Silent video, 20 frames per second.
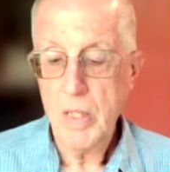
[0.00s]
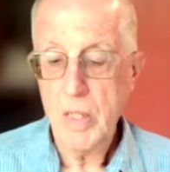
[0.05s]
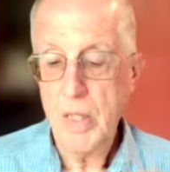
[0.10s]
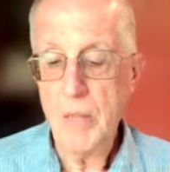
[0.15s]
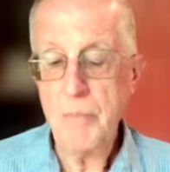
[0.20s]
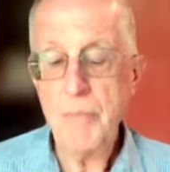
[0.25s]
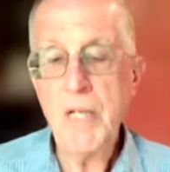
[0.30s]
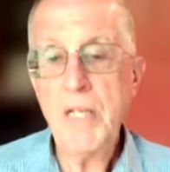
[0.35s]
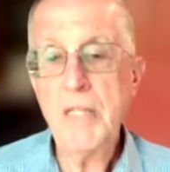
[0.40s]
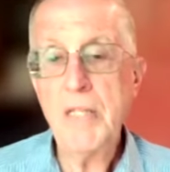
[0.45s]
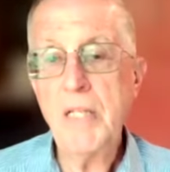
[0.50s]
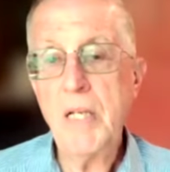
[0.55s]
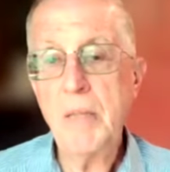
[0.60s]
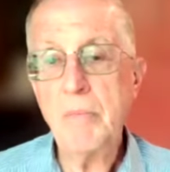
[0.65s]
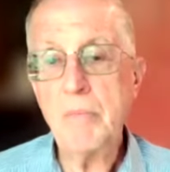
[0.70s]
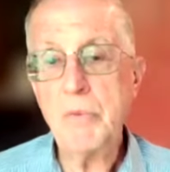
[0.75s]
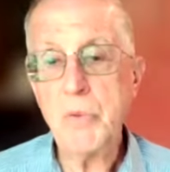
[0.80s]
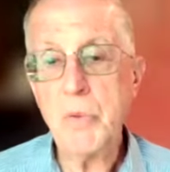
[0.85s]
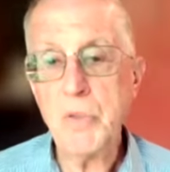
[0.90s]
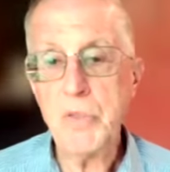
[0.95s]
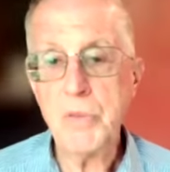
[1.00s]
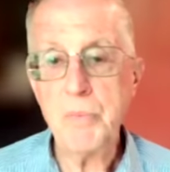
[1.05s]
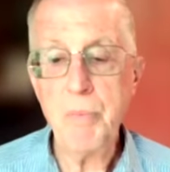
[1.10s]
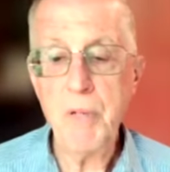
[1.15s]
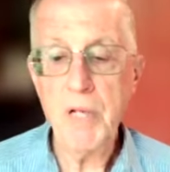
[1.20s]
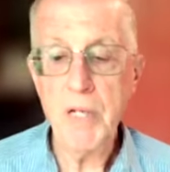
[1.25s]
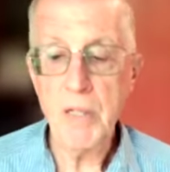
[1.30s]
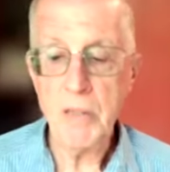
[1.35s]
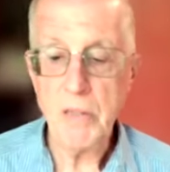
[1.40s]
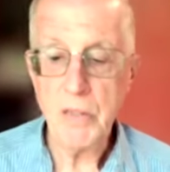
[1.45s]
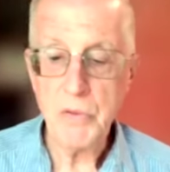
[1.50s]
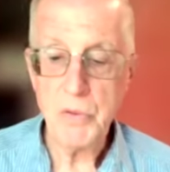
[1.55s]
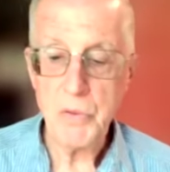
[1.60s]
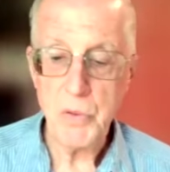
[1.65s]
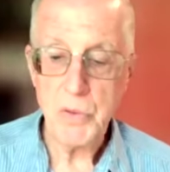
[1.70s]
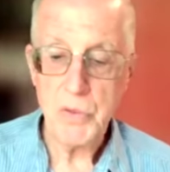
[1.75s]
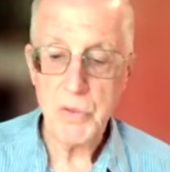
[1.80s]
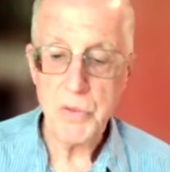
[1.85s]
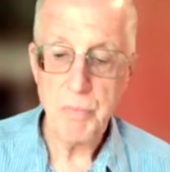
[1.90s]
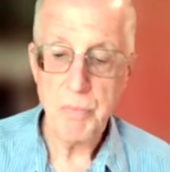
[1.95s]
a man named George Bell, and
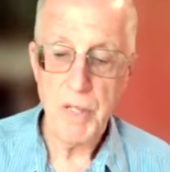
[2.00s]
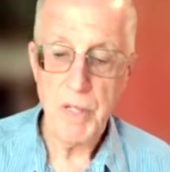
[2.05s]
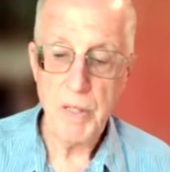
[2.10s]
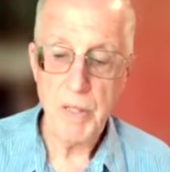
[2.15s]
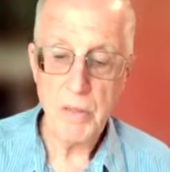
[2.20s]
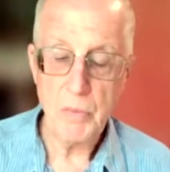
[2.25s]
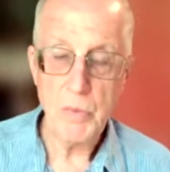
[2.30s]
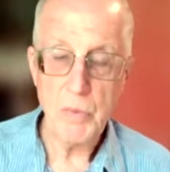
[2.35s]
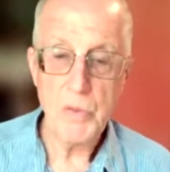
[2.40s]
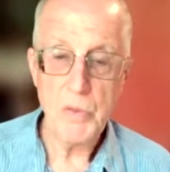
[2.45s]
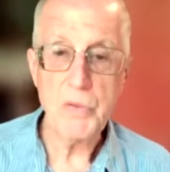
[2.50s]
George Bell was